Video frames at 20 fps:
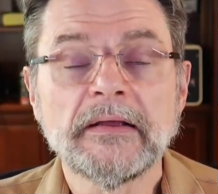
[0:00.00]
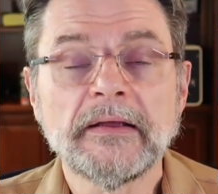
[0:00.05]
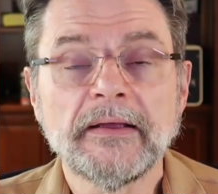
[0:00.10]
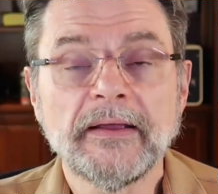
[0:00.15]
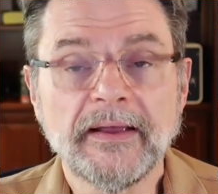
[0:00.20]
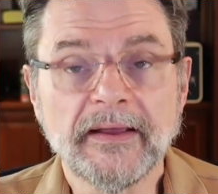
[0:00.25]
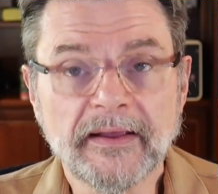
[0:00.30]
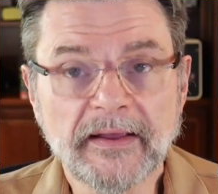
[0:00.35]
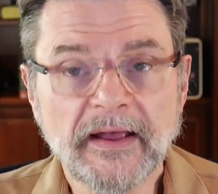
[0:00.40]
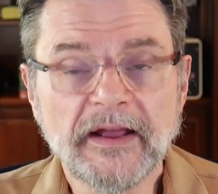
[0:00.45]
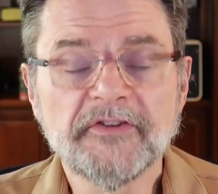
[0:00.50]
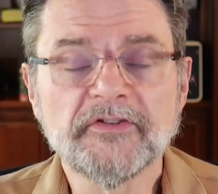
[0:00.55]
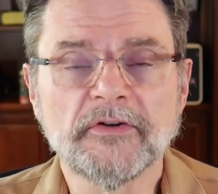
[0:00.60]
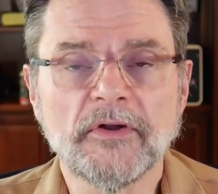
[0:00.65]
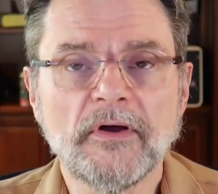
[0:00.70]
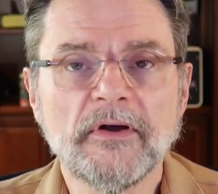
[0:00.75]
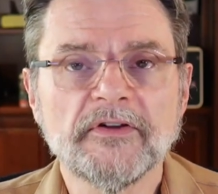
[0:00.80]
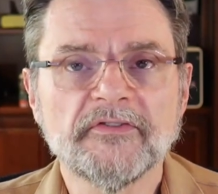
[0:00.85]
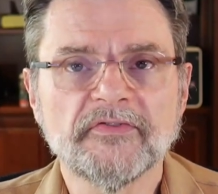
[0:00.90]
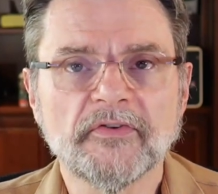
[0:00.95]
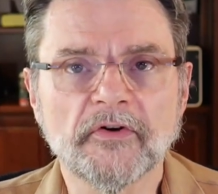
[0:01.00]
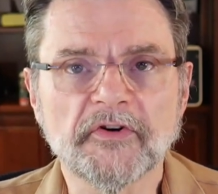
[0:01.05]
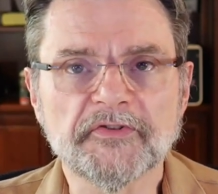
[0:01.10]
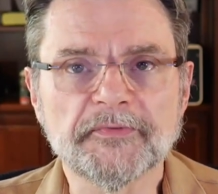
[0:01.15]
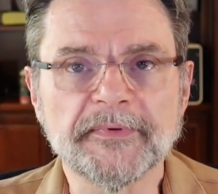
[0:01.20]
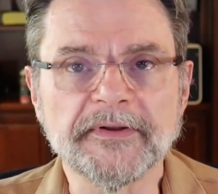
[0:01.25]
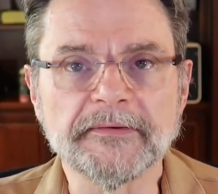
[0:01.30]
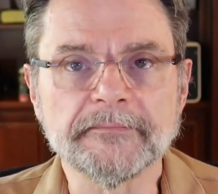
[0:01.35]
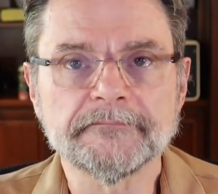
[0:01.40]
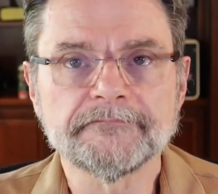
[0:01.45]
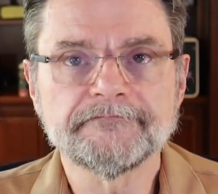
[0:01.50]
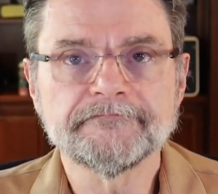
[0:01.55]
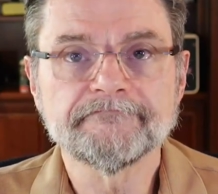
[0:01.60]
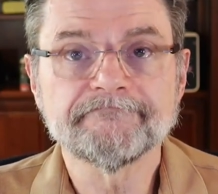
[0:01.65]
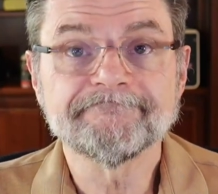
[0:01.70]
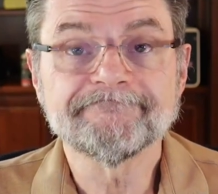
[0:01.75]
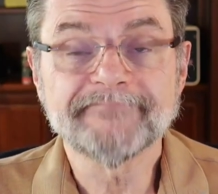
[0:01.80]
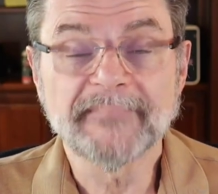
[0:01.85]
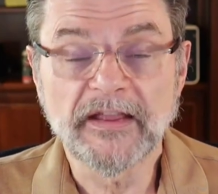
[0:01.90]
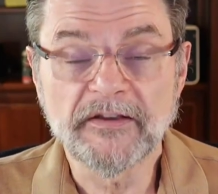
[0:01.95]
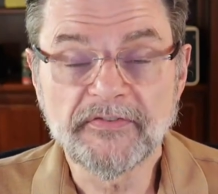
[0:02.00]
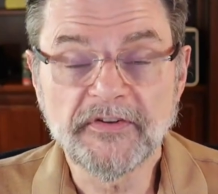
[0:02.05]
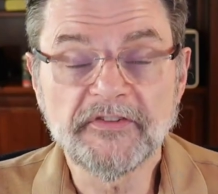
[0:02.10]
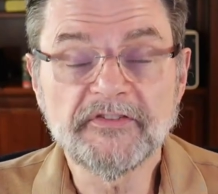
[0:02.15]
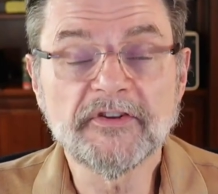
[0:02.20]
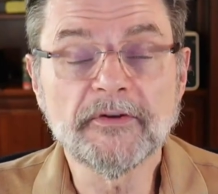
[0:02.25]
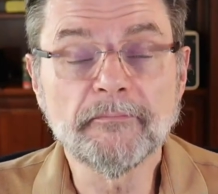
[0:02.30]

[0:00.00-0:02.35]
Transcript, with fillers: engage law enforcement. If it's